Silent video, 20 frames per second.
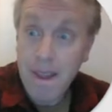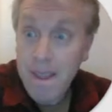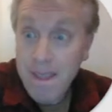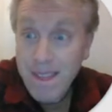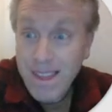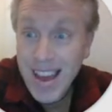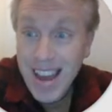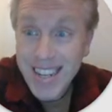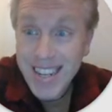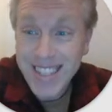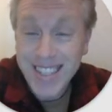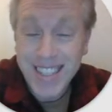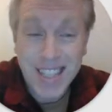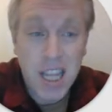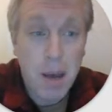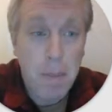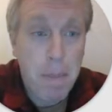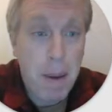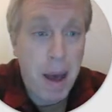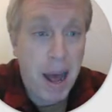that's
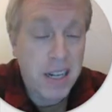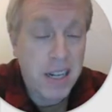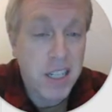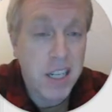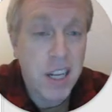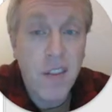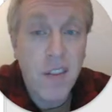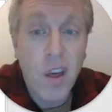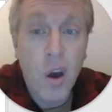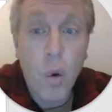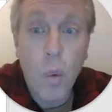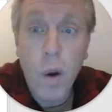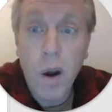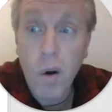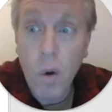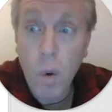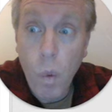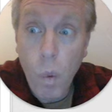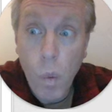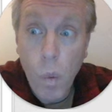the pattern that we're
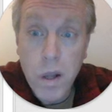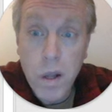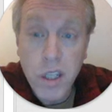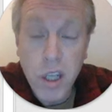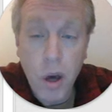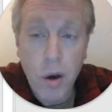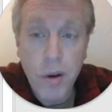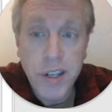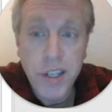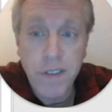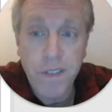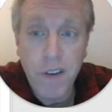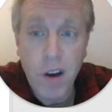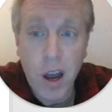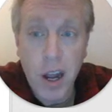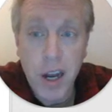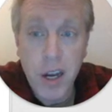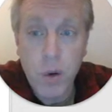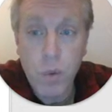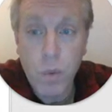always going to
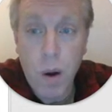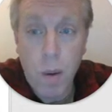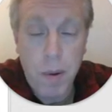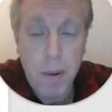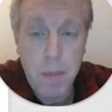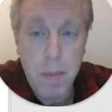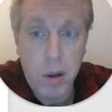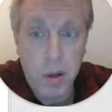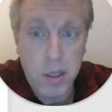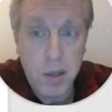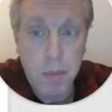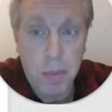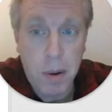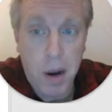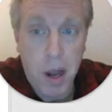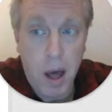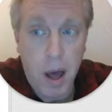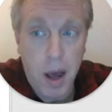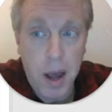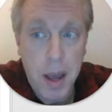find when we
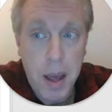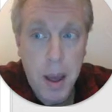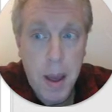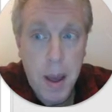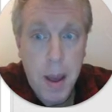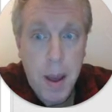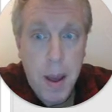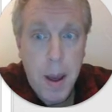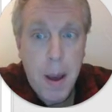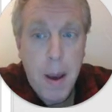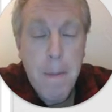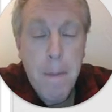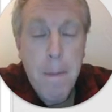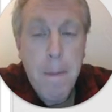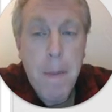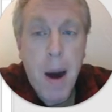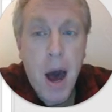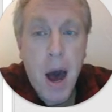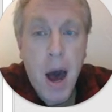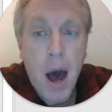multiply
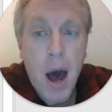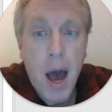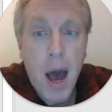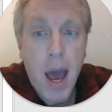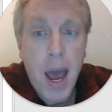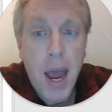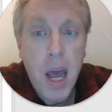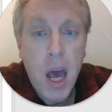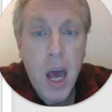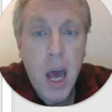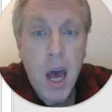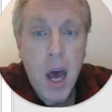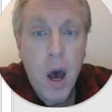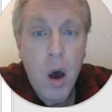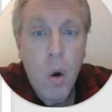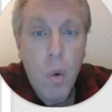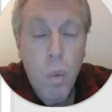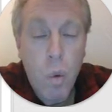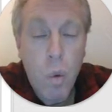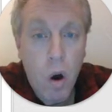by
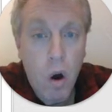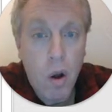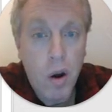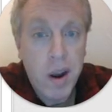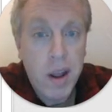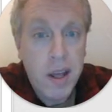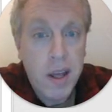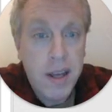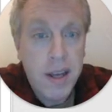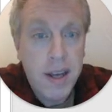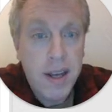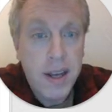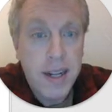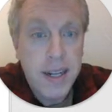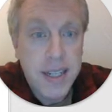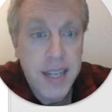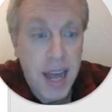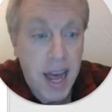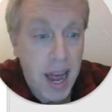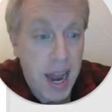1,
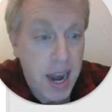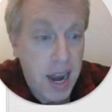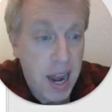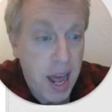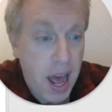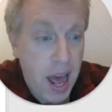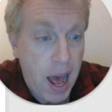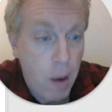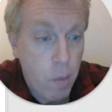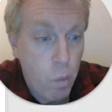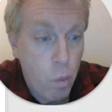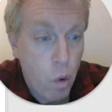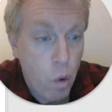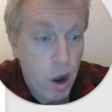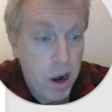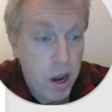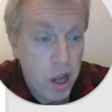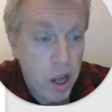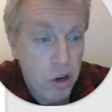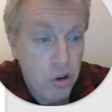10 and
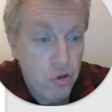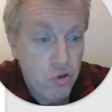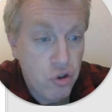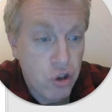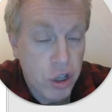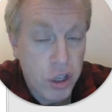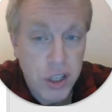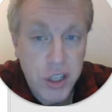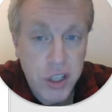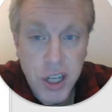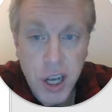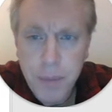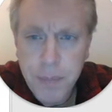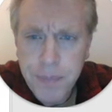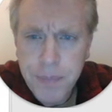100. So